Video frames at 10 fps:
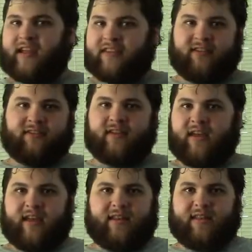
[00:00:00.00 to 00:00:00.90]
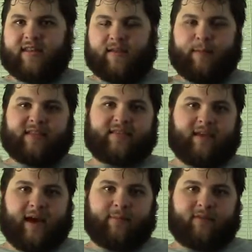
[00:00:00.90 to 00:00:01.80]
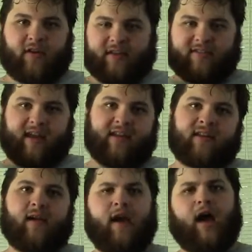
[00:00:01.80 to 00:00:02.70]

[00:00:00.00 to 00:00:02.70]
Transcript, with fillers: I just didn't make the time, so I decided